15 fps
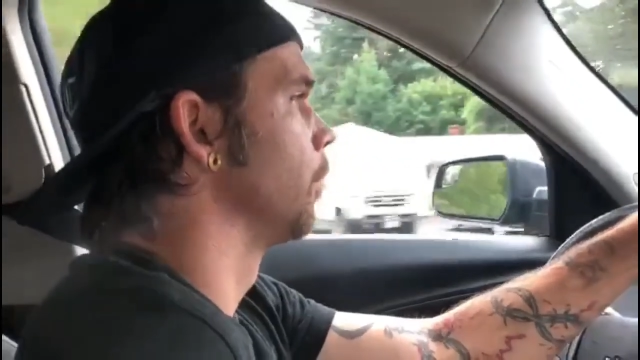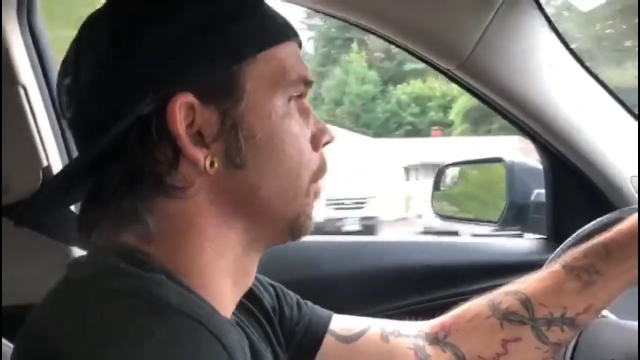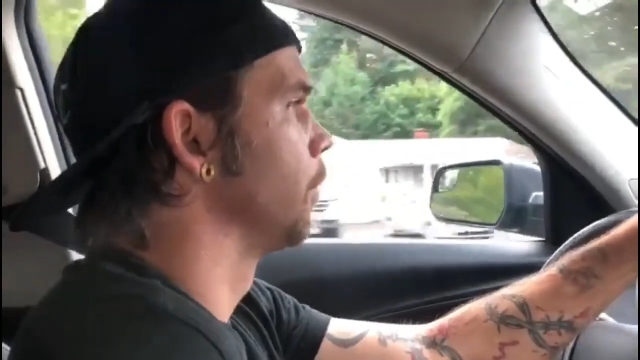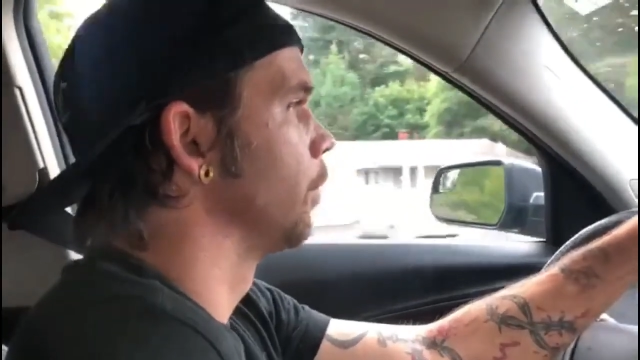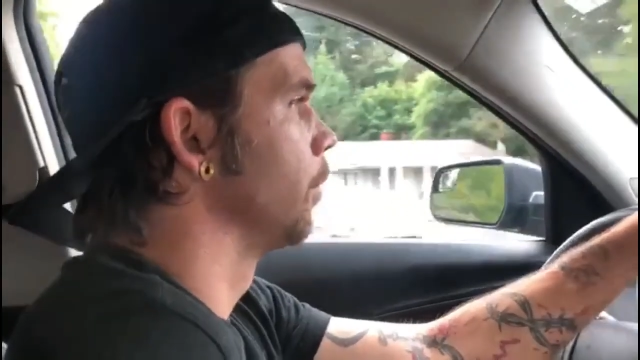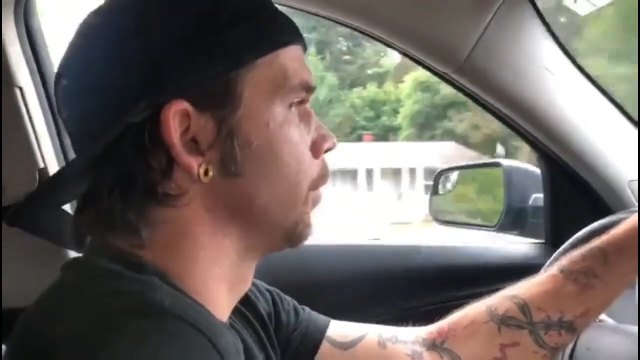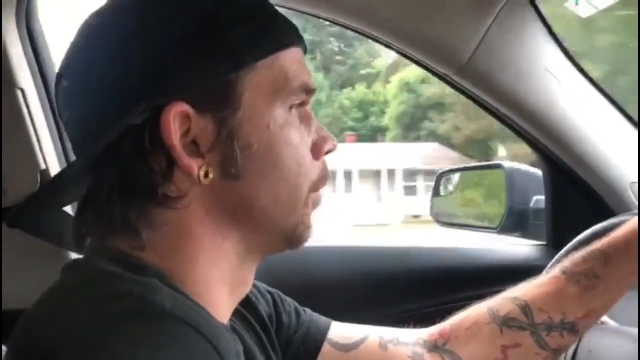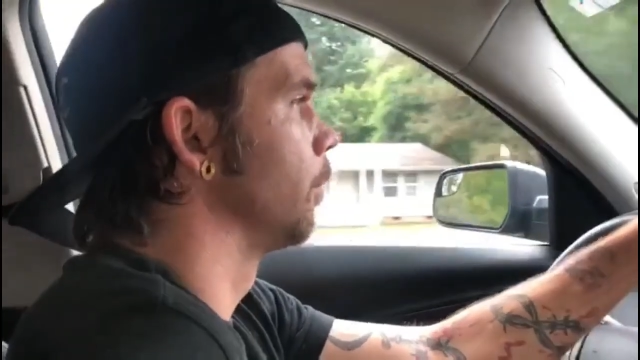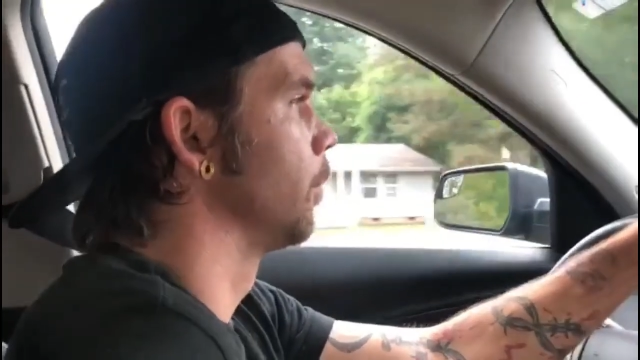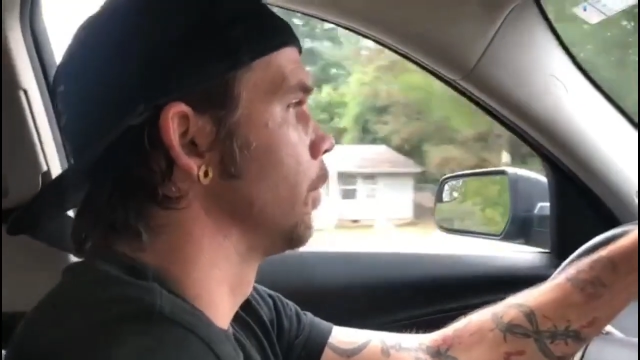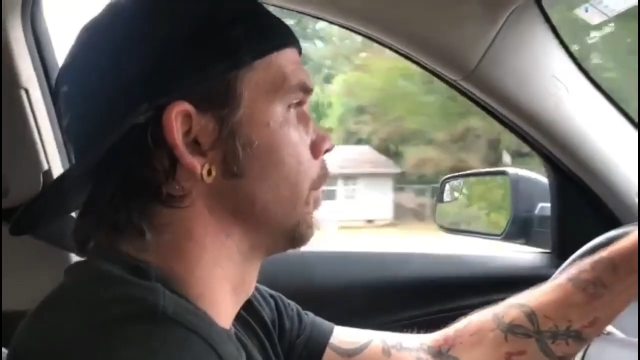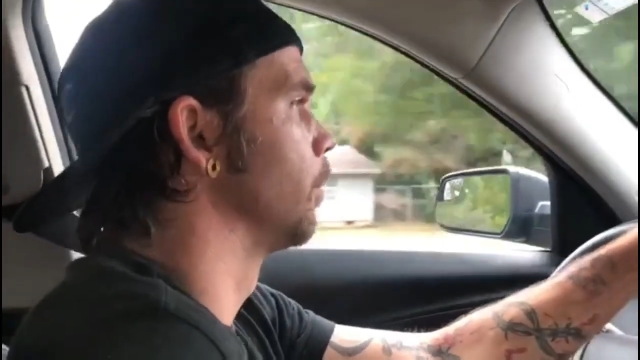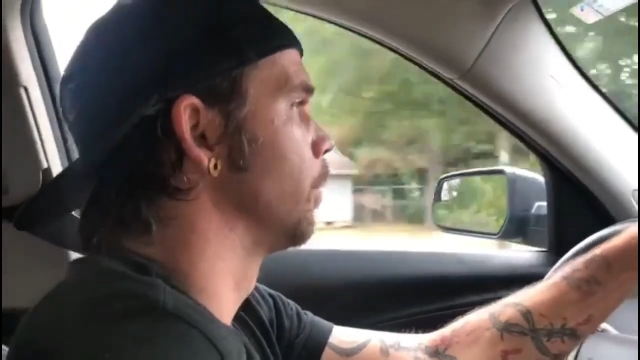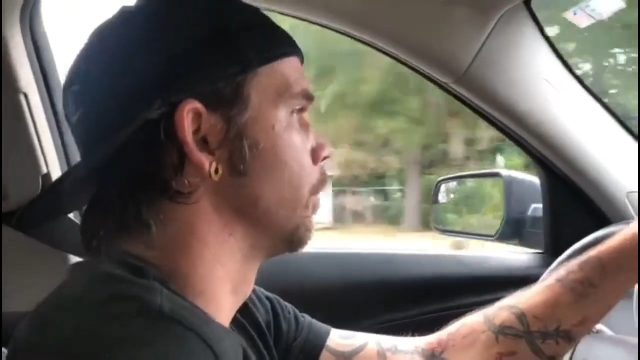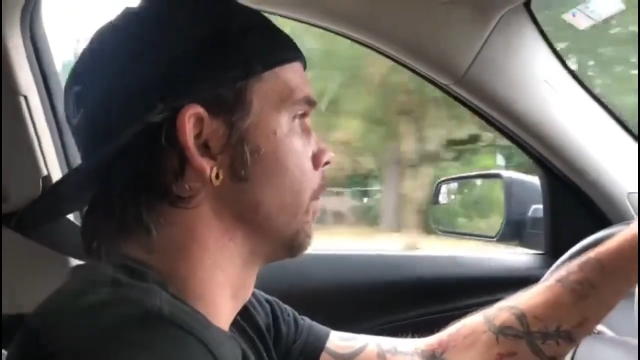But it just
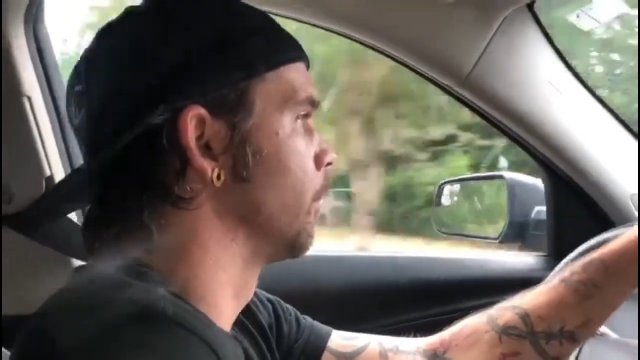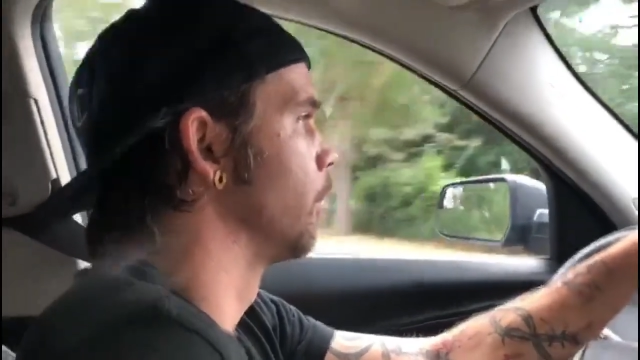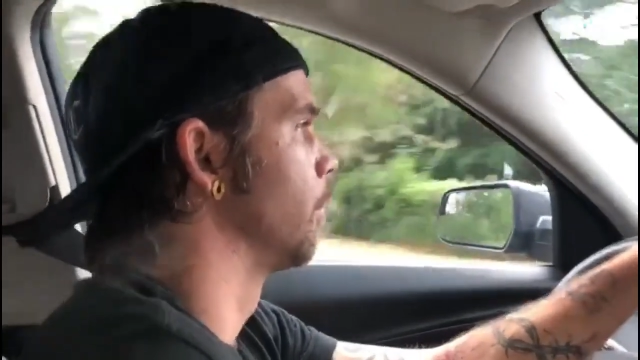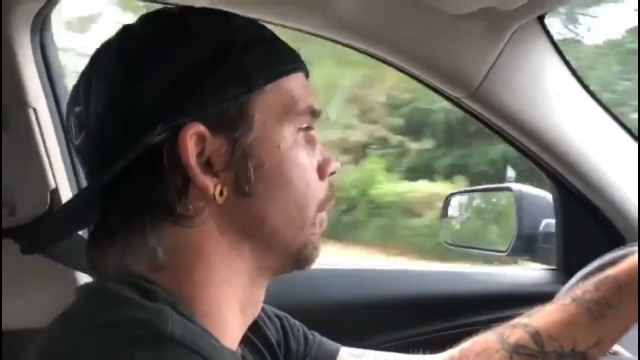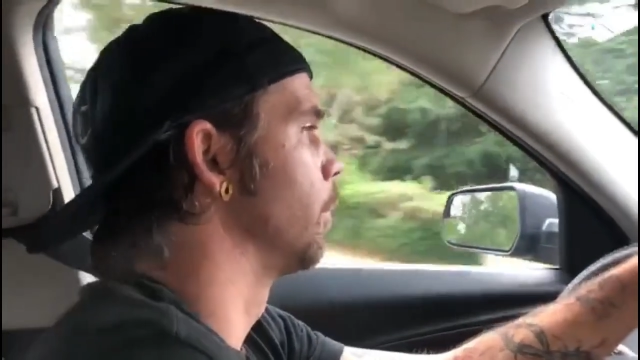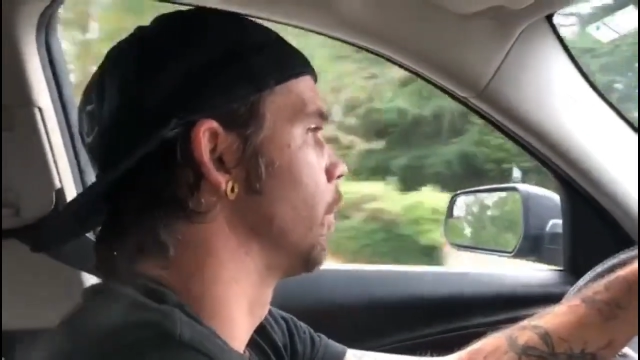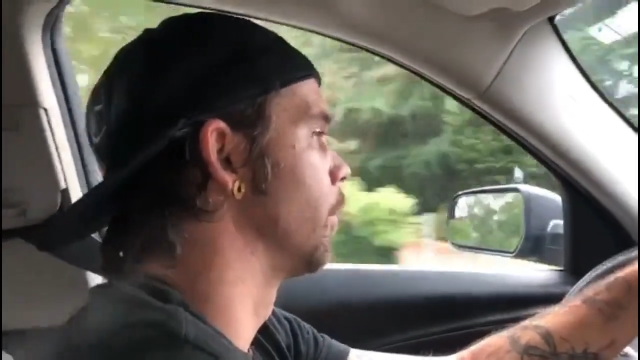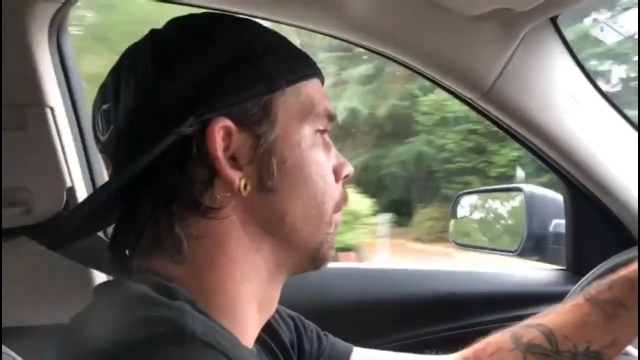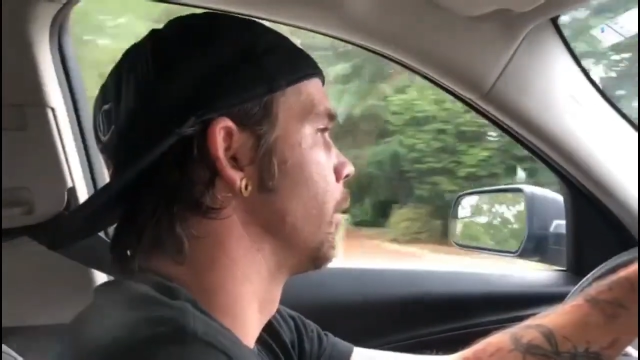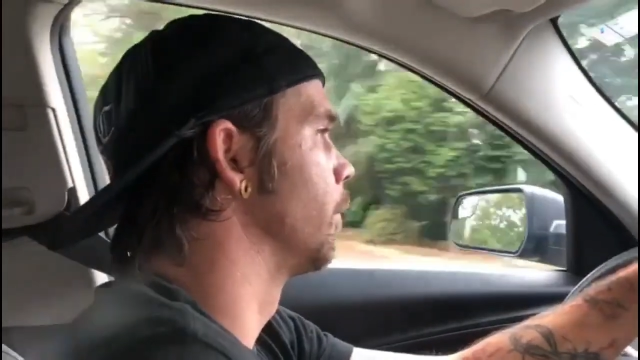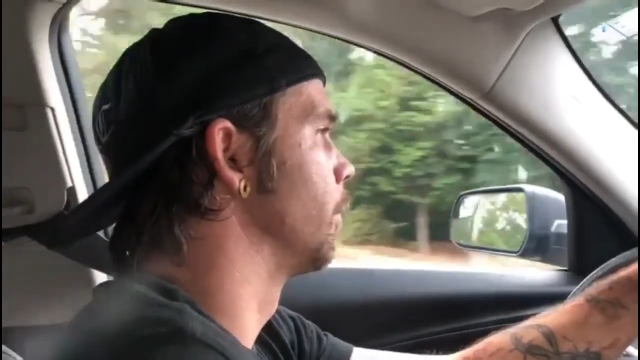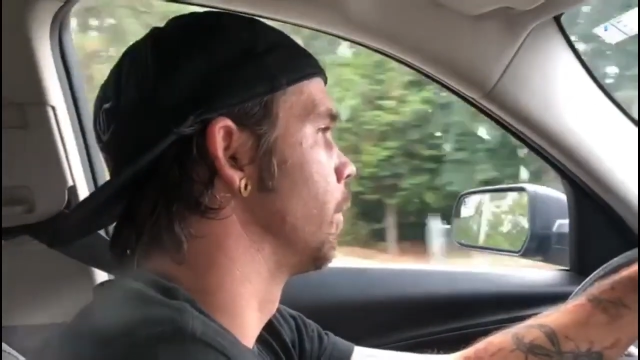reminds me of